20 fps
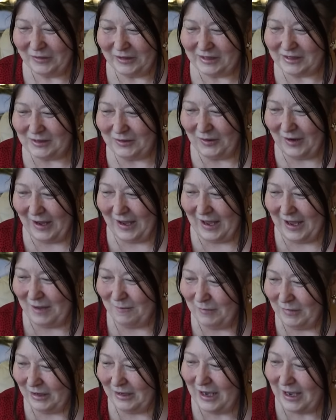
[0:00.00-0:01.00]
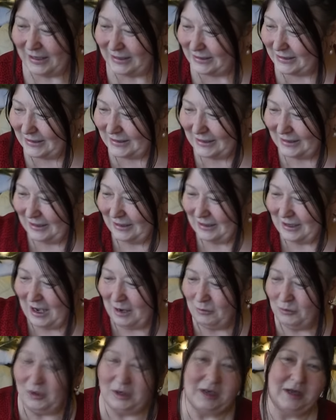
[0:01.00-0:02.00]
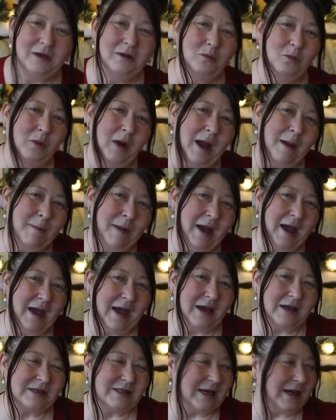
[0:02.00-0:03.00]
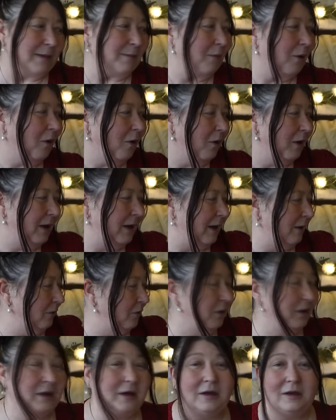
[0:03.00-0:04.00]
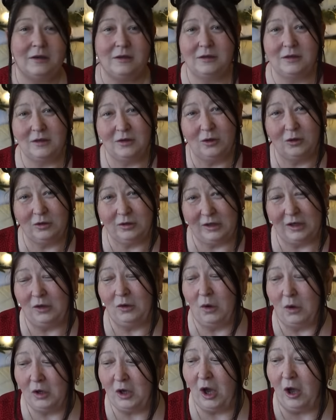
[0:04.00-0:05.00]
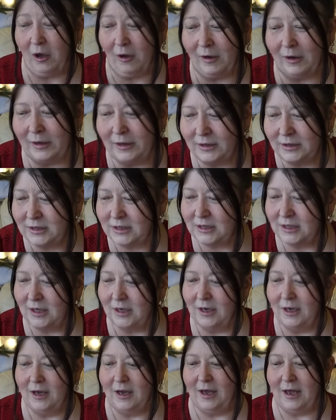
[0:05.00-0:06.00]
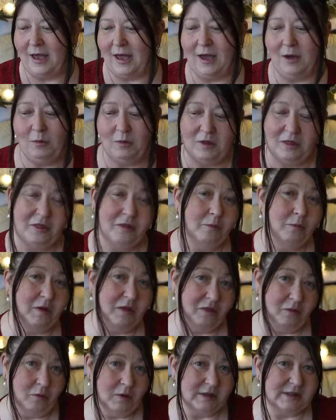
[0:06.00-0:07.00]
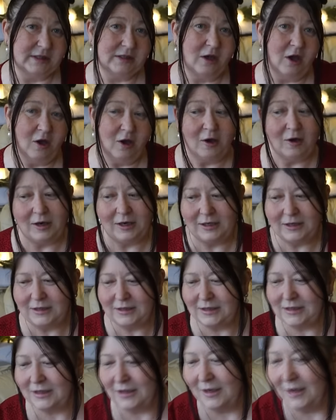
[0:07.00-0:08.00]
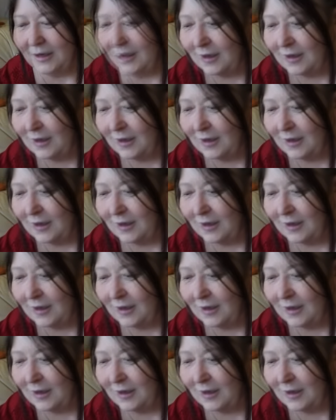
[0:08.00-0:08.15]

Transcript: So yes, I'm going to wear my hair down more, and I'm going to, you know, curl it with those curlers.